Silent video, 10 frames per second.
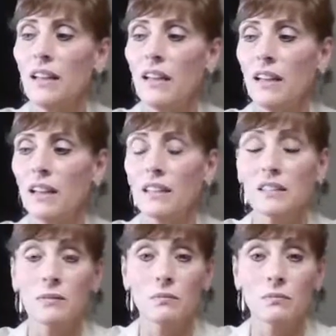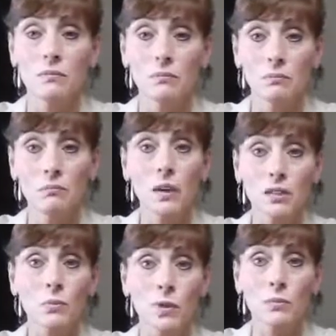And it's
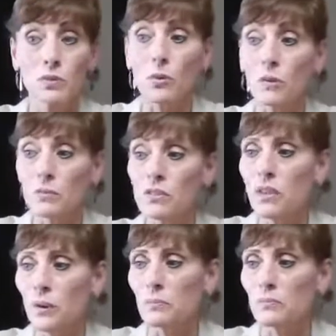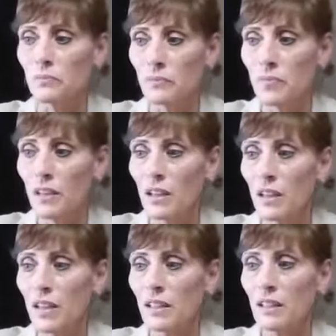much more absorbed, so.
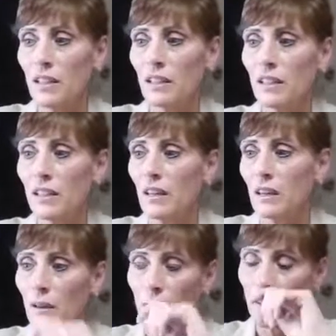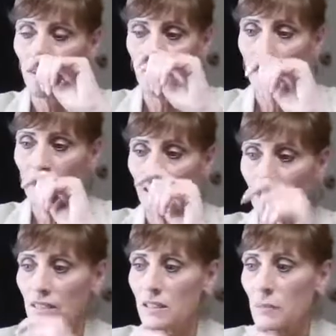And then uh, I think
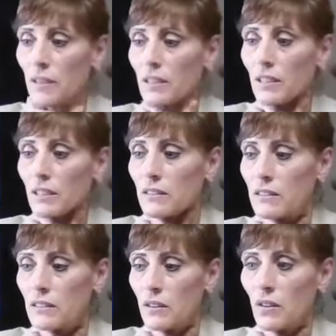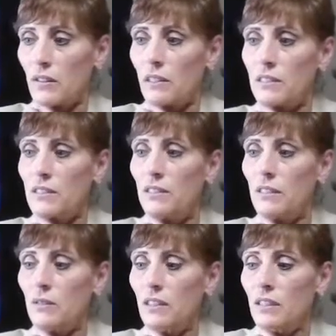that's about it. So let's
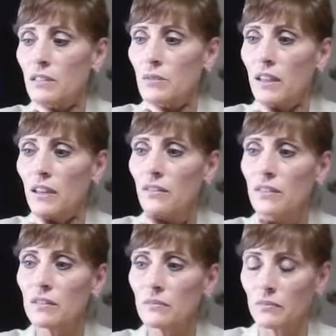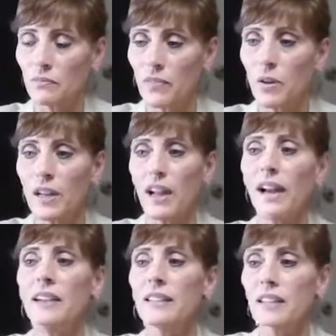see what else we have here. Okay,
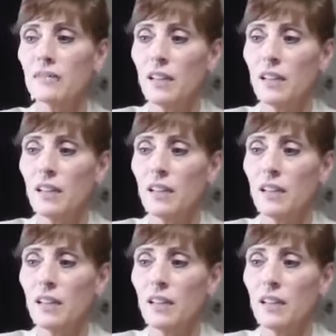iodine.